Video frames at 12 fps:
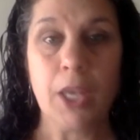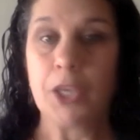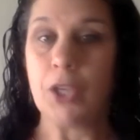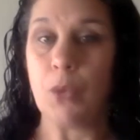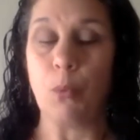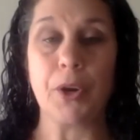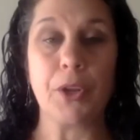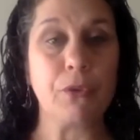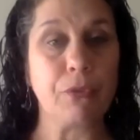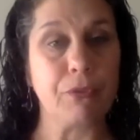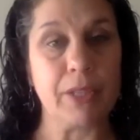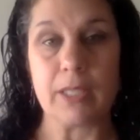You know, what are you
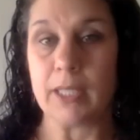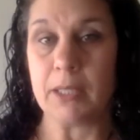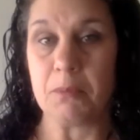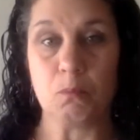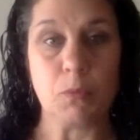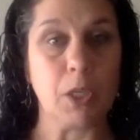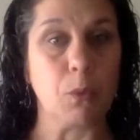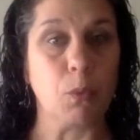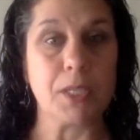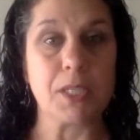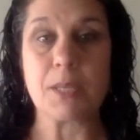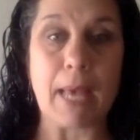feeling? You know,
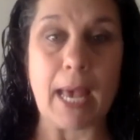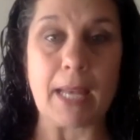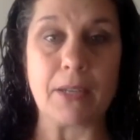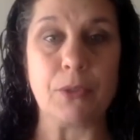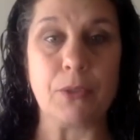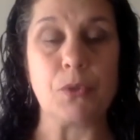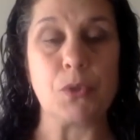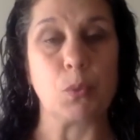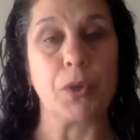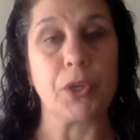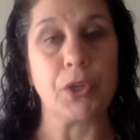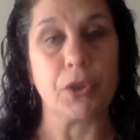what's some what's some bad
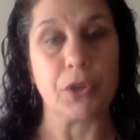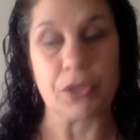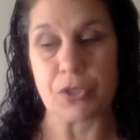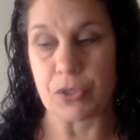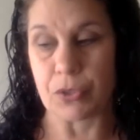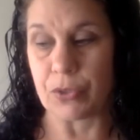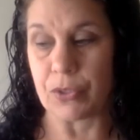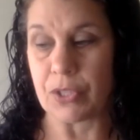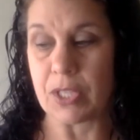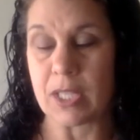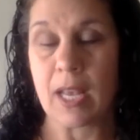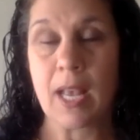news? What are your concerns?